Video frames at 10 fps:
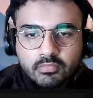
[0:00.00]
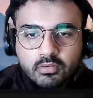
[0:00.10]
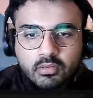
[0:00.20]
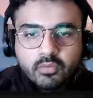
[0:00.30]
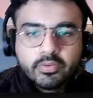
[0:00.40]

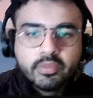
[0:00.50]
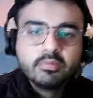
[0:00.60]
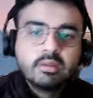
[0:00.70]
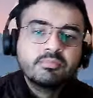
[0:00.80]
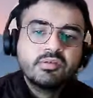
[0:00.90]
Okay,
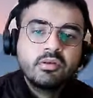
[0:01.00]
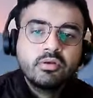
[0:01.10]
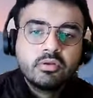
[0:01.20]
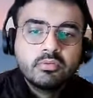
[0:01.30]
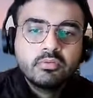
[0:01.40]
I'm still not
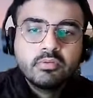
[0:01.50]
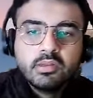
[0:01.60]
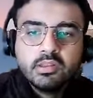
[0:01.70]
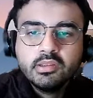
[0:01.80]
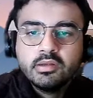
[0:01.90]

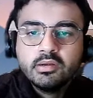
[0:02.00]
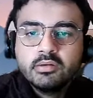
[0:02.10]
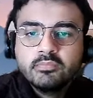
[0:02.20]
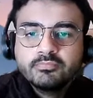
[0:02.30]
really. I